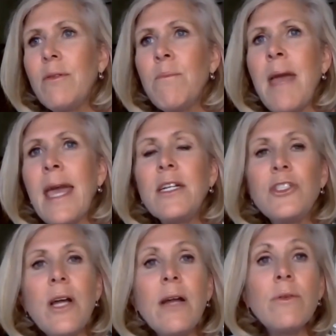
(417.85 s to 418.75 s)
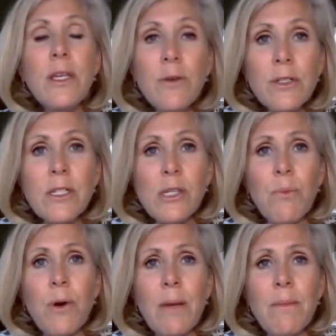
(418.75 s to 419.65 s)
manage not only your
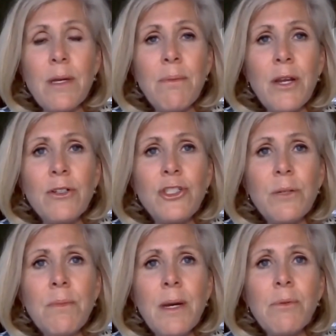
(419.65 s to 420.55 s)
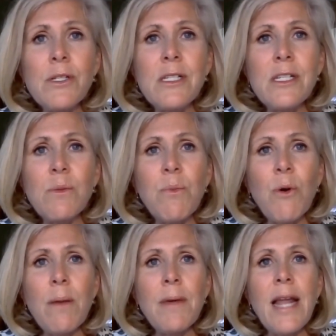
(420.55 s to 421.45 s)
disappointment, but your gym members'
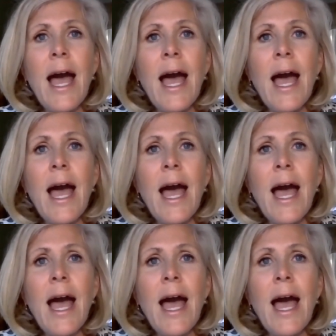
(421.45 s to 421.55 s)
disappointment?